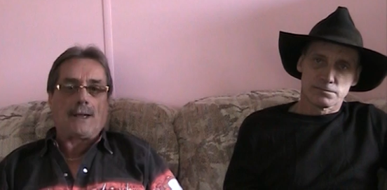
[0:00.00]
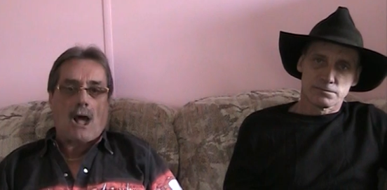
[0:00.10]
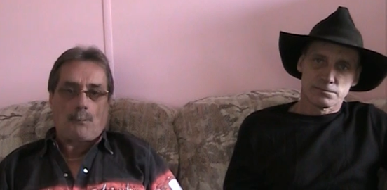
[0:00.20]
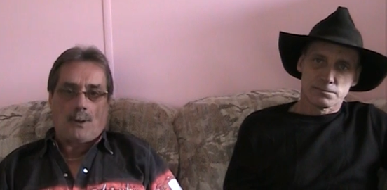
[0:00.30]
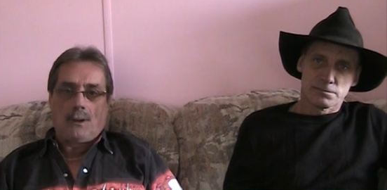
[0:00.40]

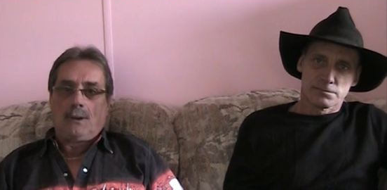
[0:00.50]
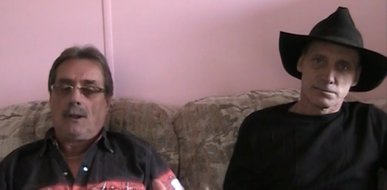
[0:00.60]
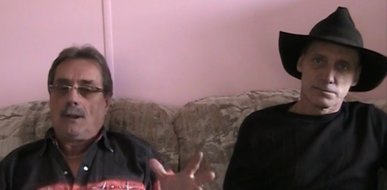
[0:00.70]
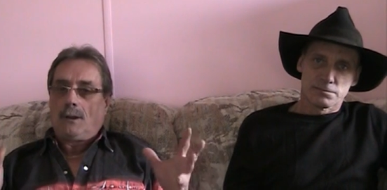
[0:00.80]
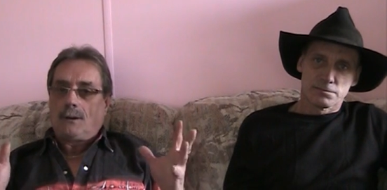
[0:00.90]
Speaker 1: up.
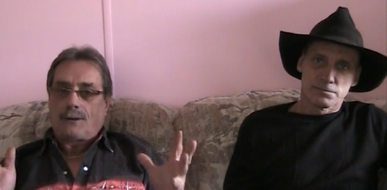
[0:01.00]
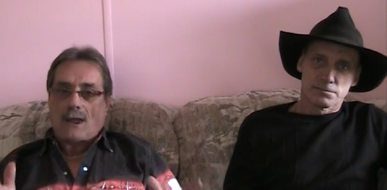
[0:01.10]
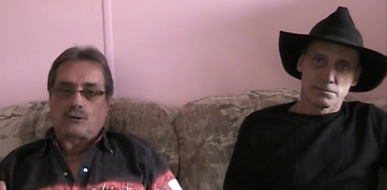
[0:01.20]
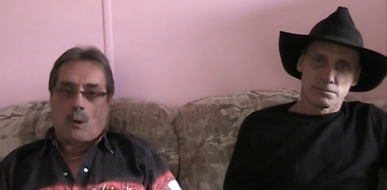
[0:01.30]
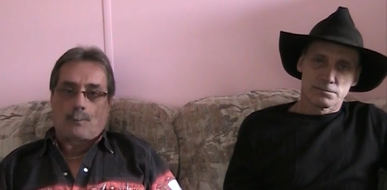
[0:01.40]

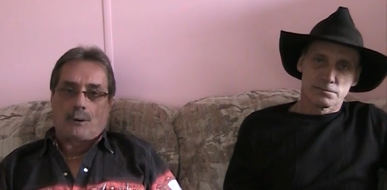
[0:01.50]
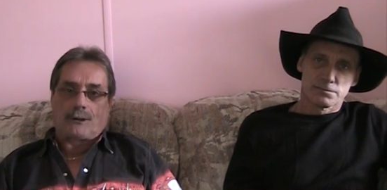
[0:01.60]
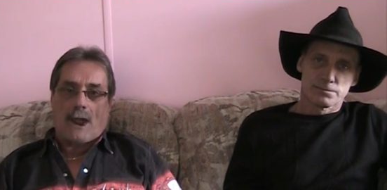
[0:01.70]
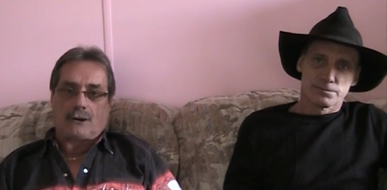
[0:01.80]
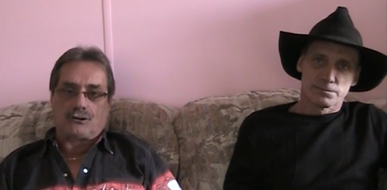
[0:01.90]
That's what
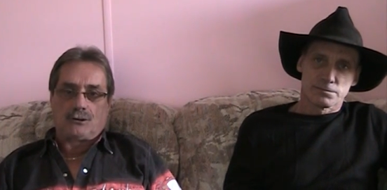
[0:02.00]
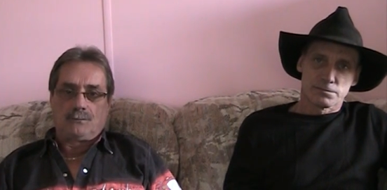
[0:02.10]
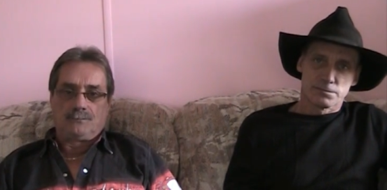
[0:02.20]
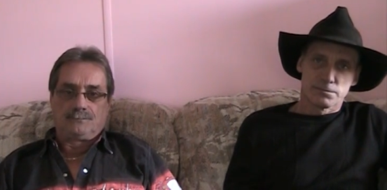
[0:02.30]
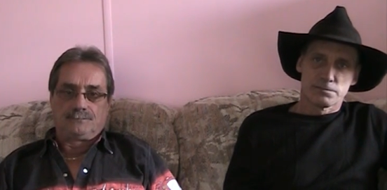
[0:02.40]
protects you.
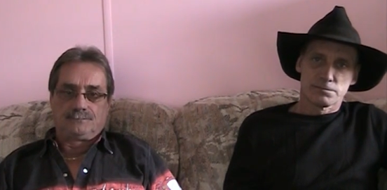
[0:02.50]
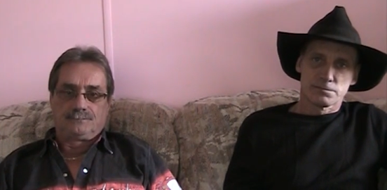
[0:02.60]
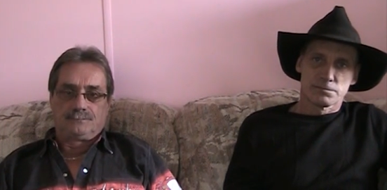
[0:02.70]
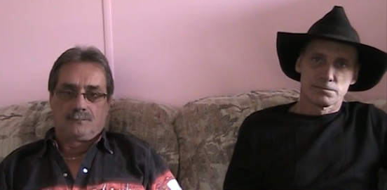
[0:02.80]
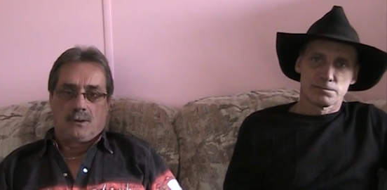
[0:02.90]

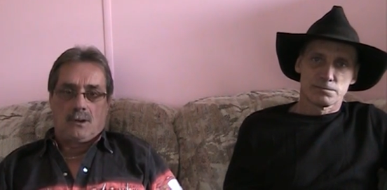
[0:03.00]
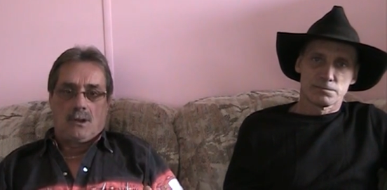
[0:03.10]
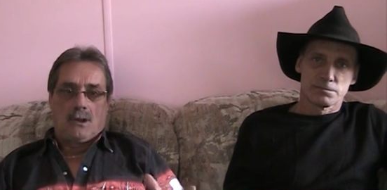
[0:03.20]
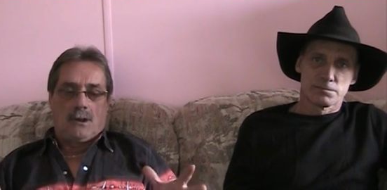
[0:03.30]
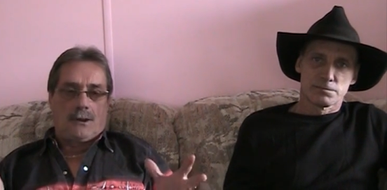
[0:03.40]

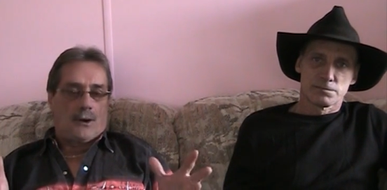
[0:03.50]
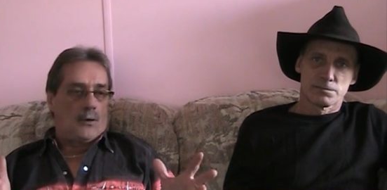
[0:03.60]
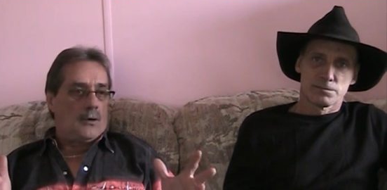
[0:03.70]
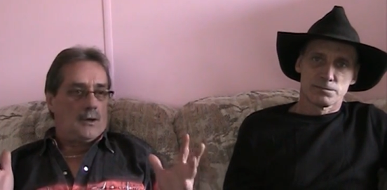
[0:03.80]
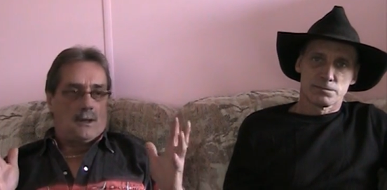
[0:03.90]
You
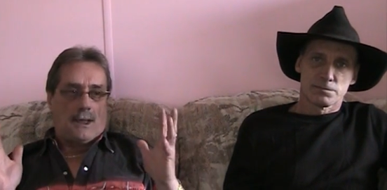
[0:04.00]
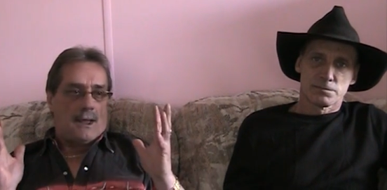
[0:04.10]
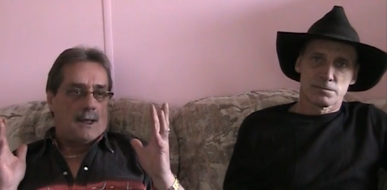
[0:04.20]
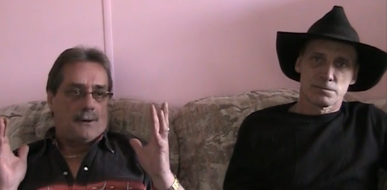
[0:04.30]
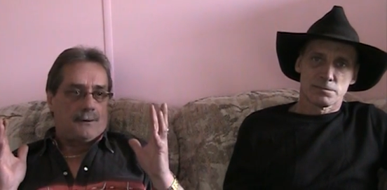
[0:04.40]
know,
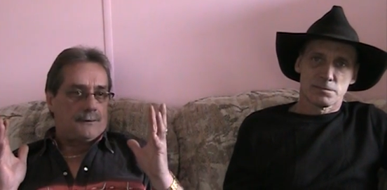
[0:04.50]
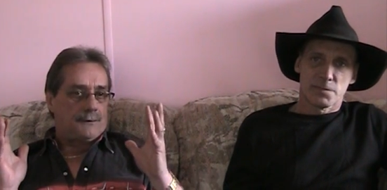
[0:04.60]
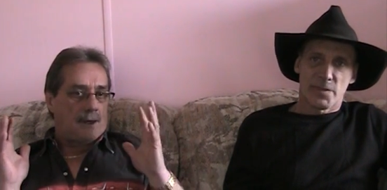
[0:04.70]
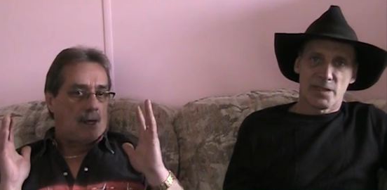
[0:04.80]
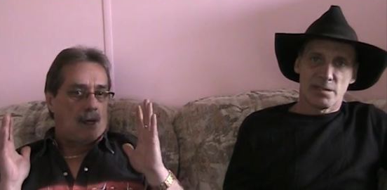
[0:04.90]
and
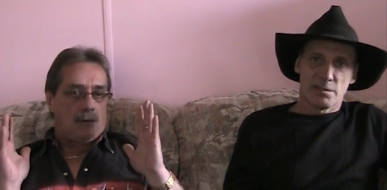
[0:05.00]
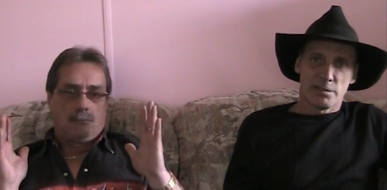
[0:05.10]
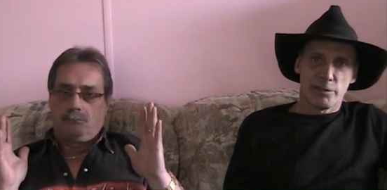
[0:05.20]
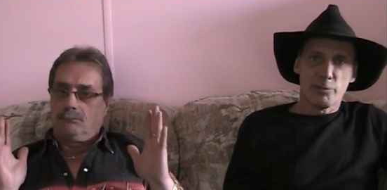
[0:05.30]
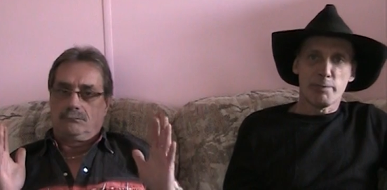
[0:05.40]
uh,
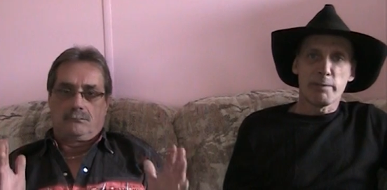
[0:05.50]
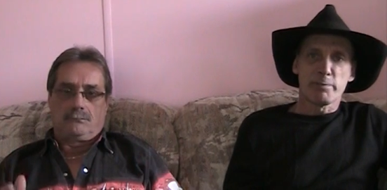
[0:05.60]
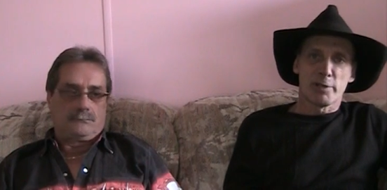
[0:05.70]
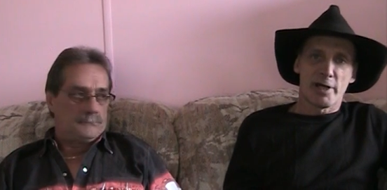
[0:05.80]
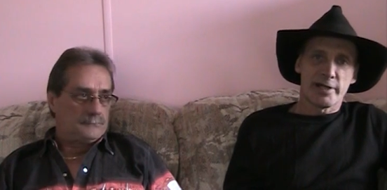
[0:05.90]
you
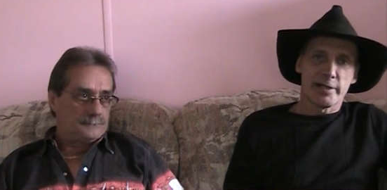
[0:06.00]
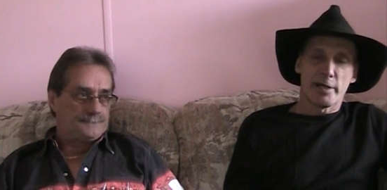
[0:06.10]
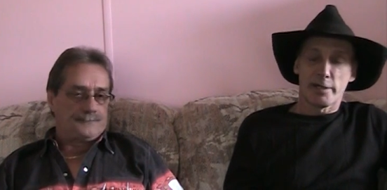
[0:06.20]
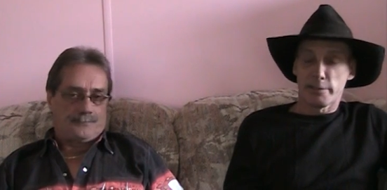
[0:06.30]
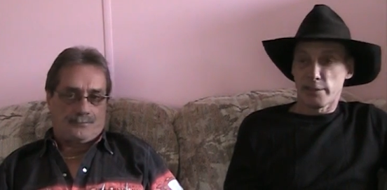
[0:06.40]
Speaker 2: people hide
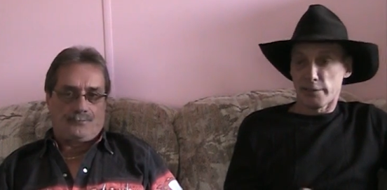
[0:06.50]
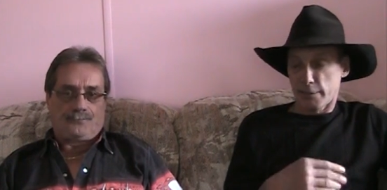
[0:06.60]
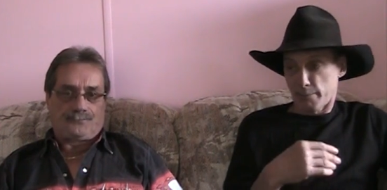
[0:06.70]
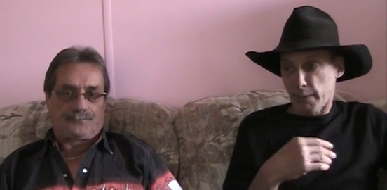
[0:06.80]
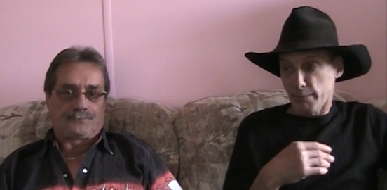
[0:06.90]
uh,
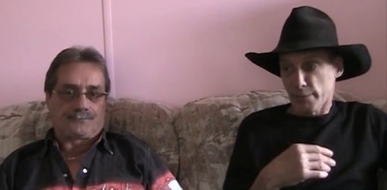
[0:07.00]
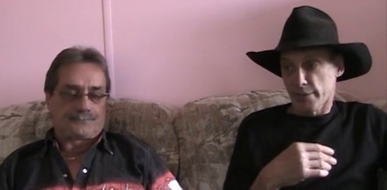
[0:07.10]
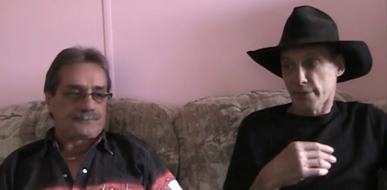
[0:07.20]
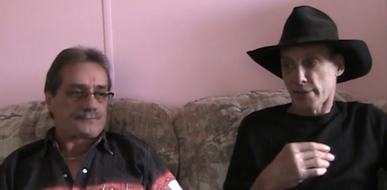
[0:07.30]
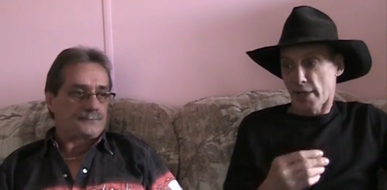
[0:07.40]
the people
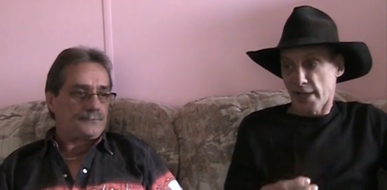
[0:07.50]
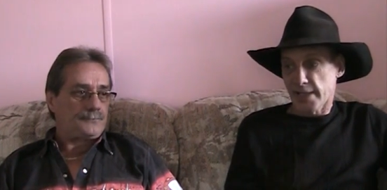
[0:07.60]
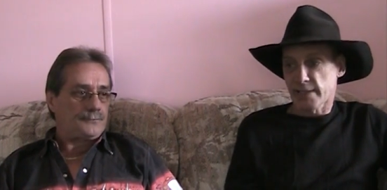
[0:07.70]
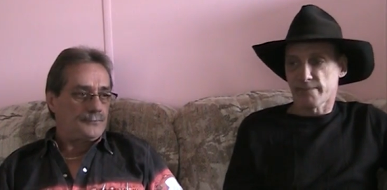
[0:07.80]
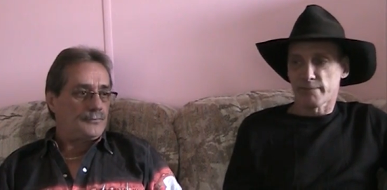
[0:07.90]
that are
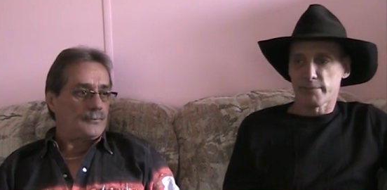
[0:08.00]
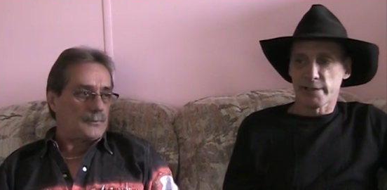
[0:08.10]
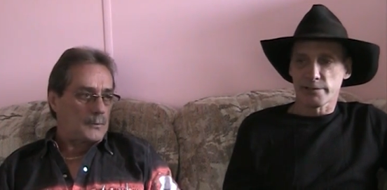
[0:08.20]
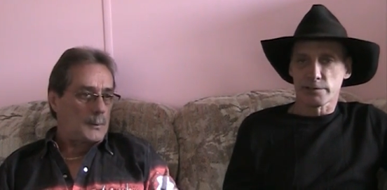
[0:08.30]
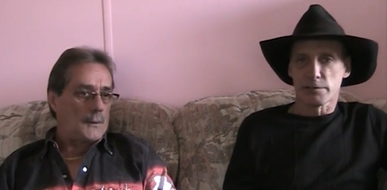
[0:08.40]
hiding from
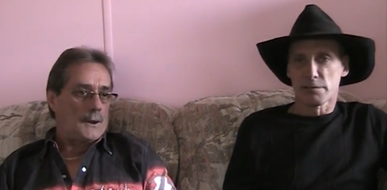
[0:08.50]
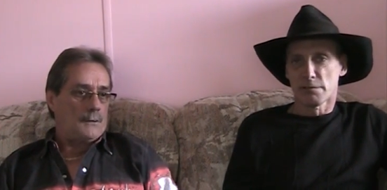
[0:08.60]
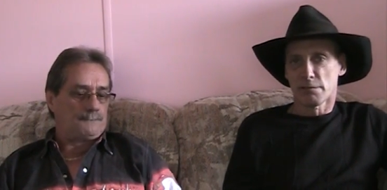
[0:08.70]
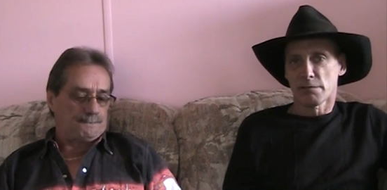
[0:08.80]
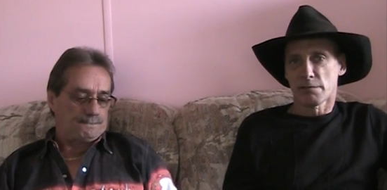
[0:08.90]
this yeah.
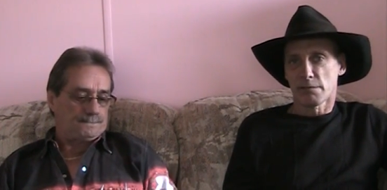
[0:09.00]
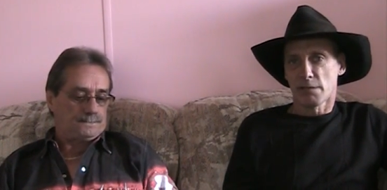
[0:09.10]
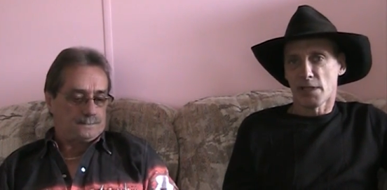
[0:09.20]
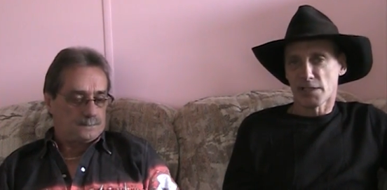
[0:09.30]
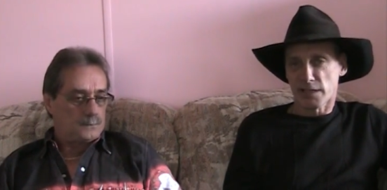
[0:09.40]

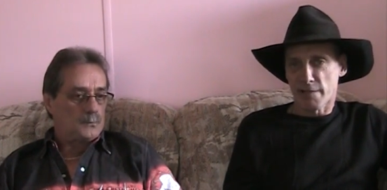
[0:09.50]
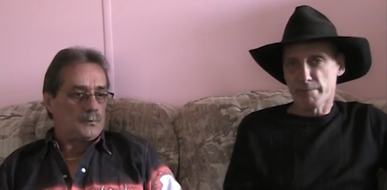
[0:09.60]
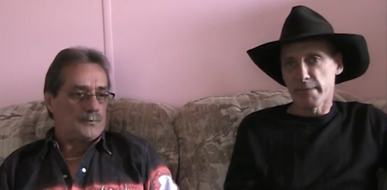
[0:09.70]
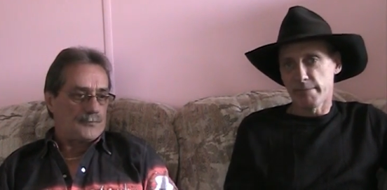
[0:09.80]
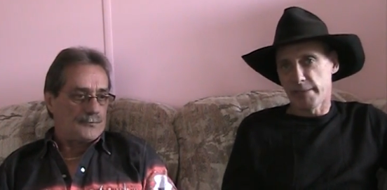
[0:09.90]
has left
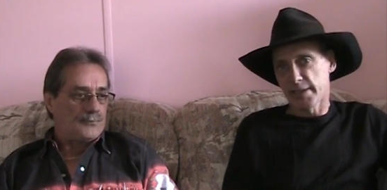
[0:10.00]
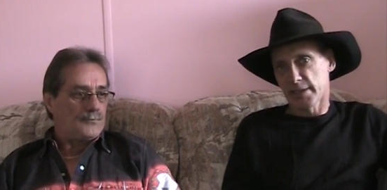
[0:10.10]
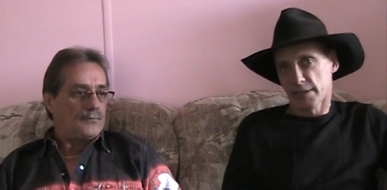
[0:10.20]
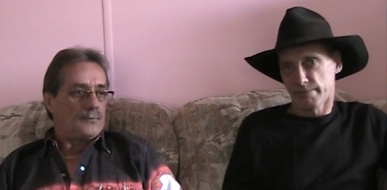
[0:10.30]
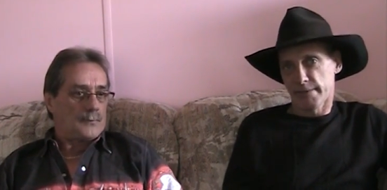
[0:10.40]
me
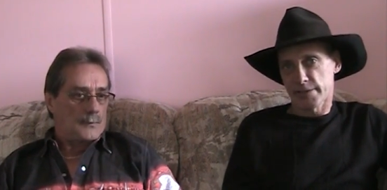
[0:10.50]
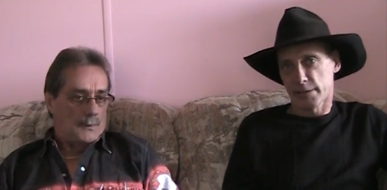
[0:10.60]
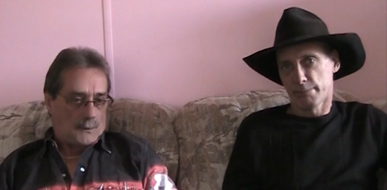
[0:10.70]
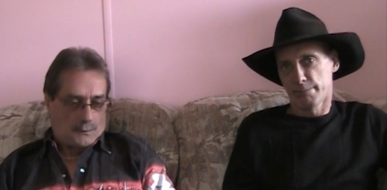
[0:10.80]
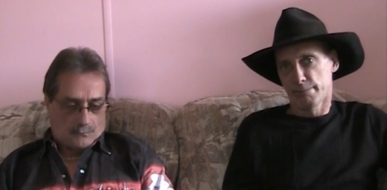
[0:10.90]
being a
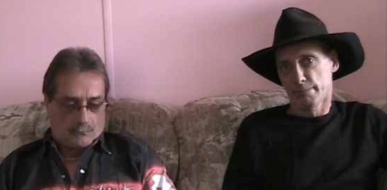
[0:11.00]
victim.